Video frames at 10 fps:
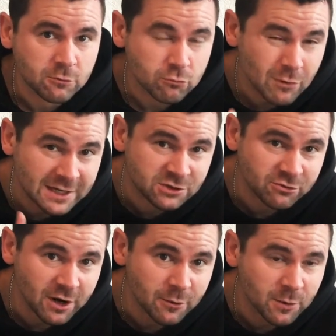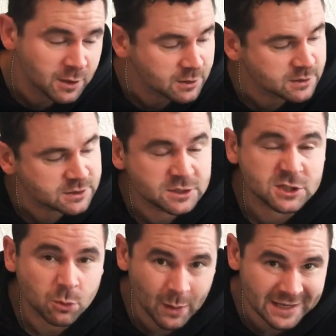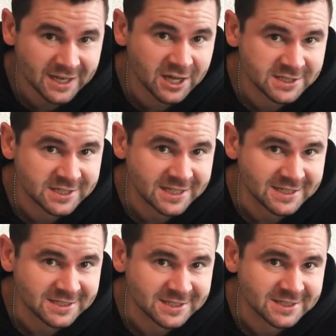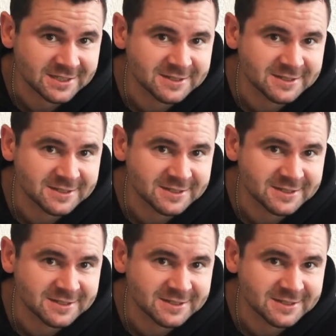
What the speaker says: Retro 2019s.